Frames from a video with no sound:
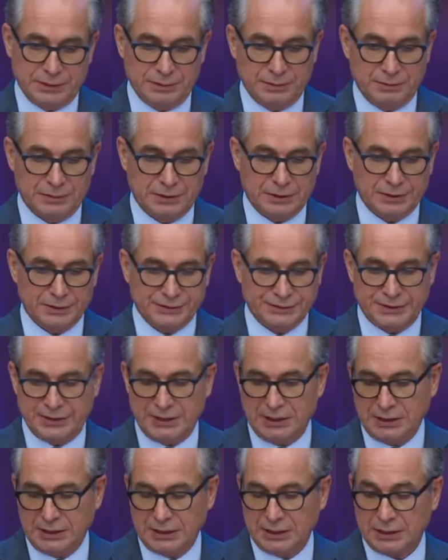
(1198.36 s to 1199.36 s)
because they
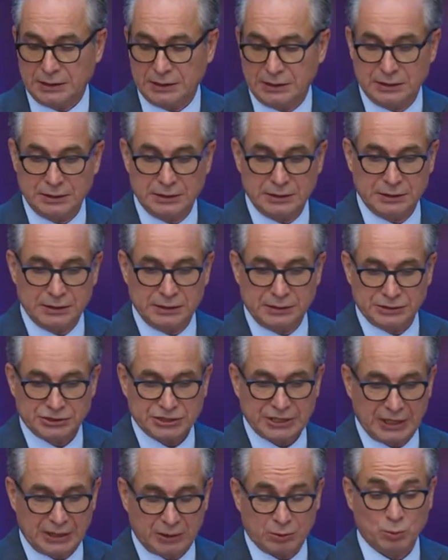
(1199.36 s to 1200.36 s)
can
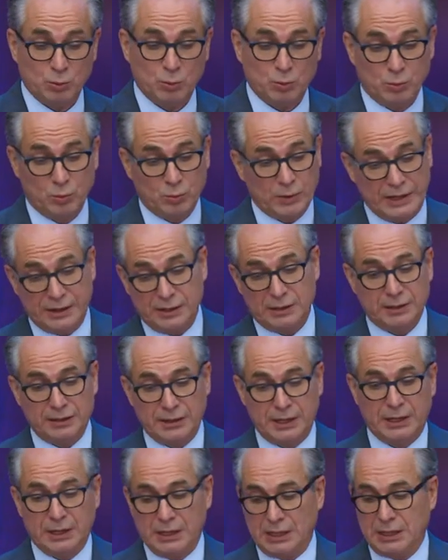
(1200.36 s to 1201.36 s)
check whether
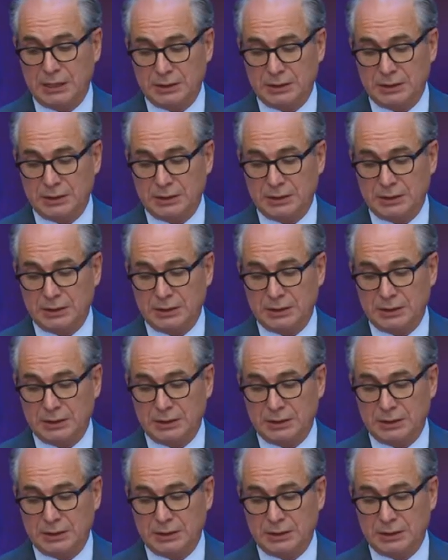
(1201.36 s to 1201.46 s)
they are